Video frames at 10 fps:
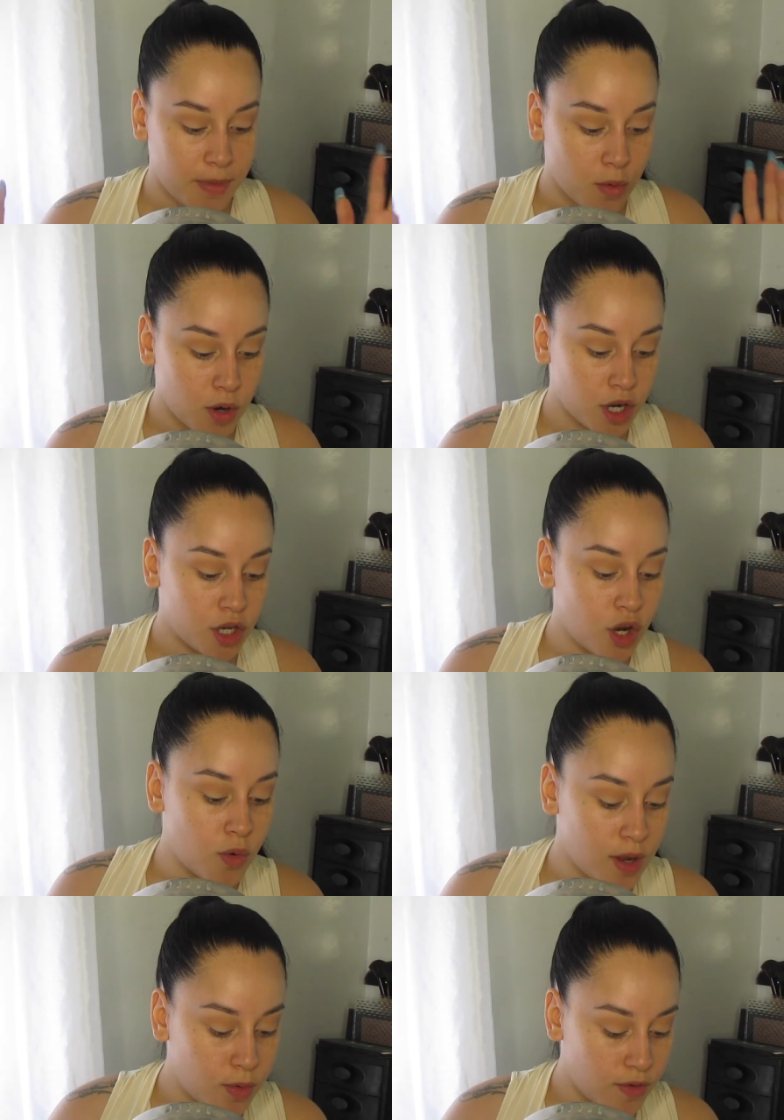We're gonna
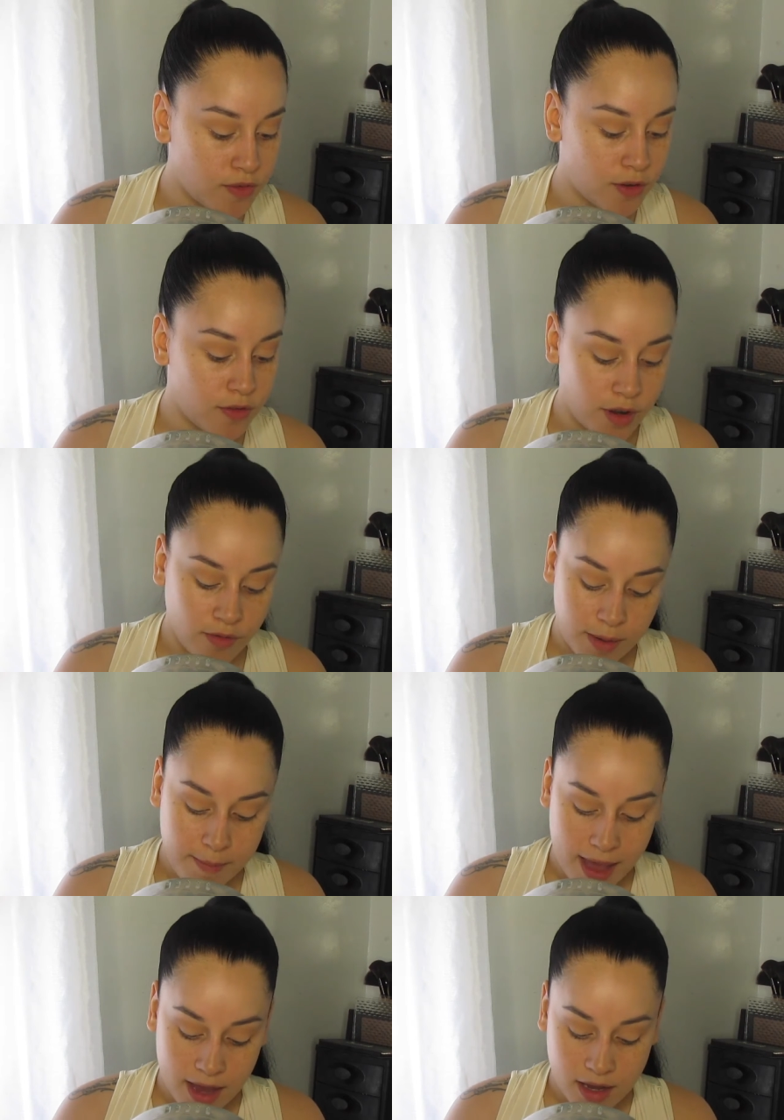go in with the Riri
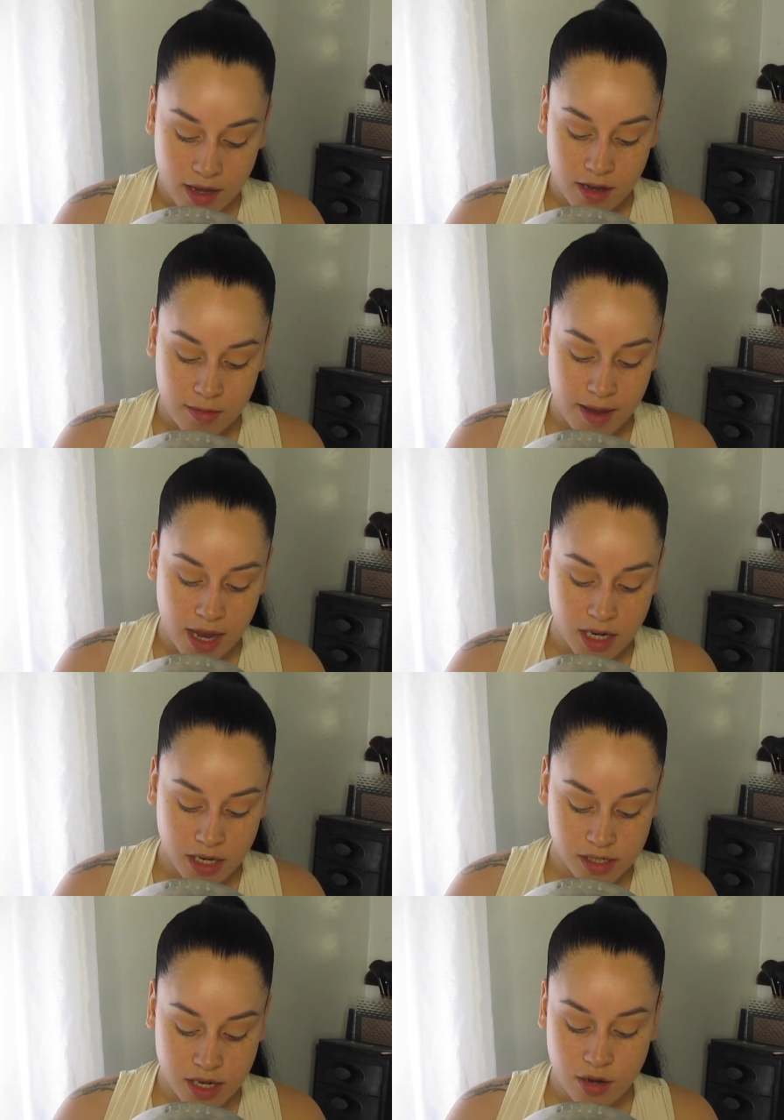Mac
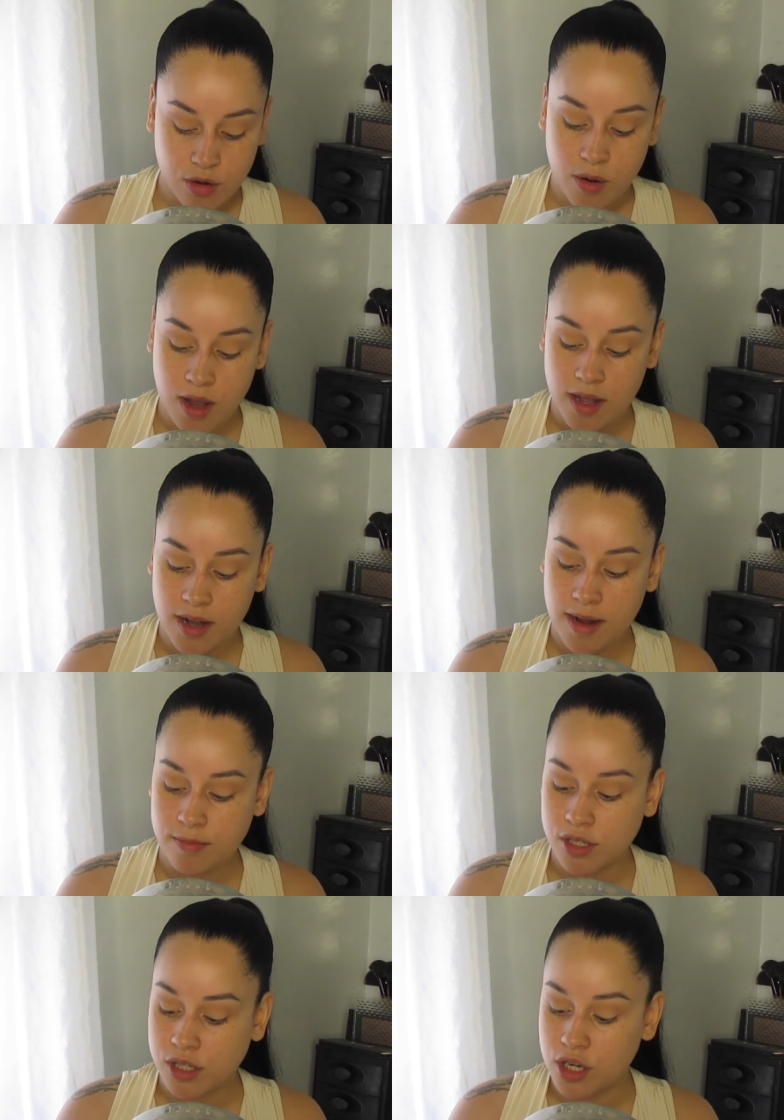eyeshadow quad, and
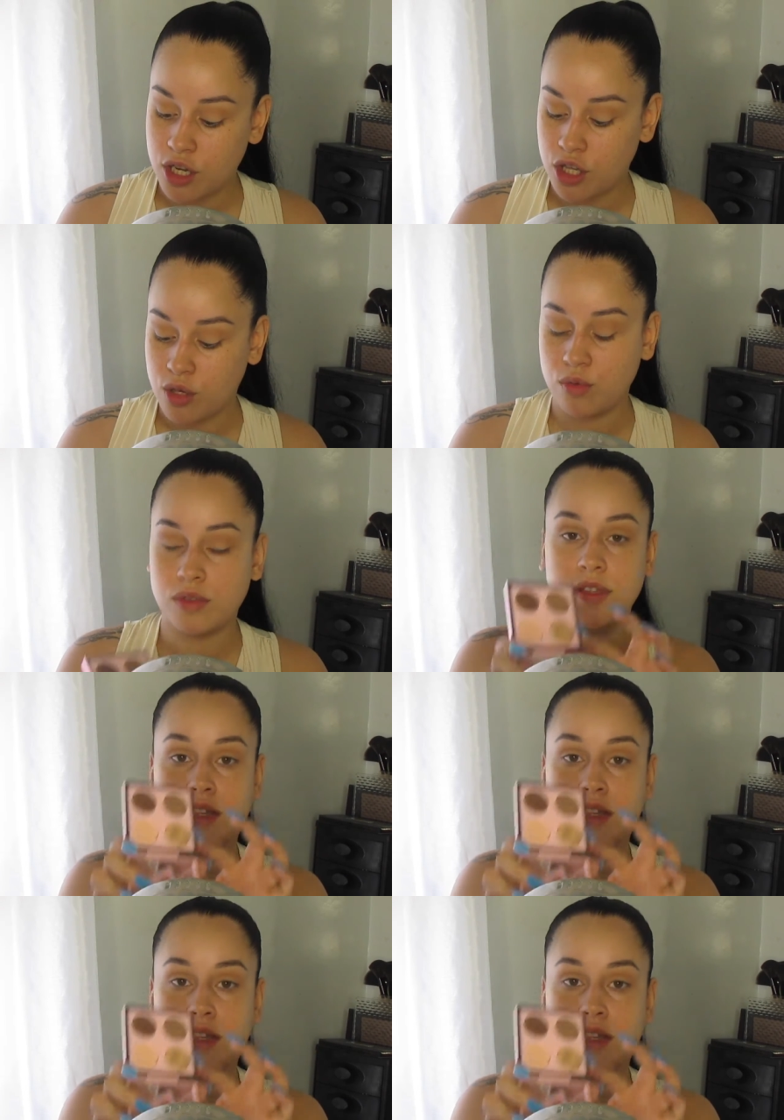I'm just gonna use